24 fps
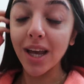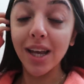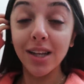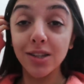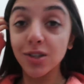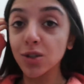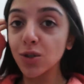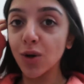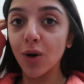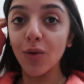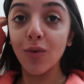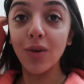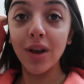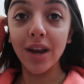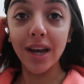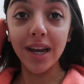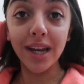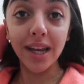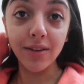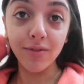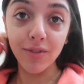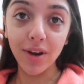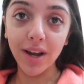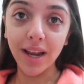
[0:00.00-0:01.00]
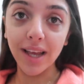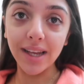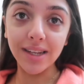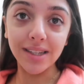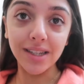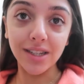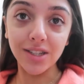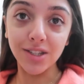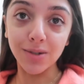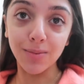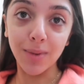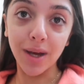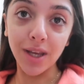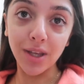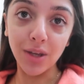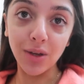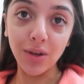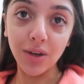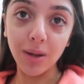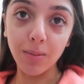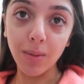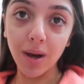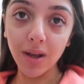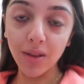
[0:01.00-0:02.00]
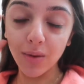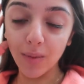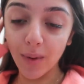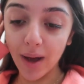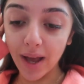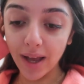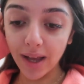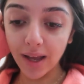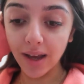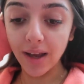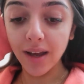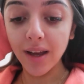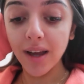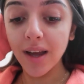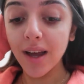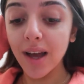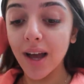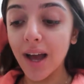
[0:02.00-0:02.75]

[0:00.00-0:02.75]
It's not really related to my uni, by the way.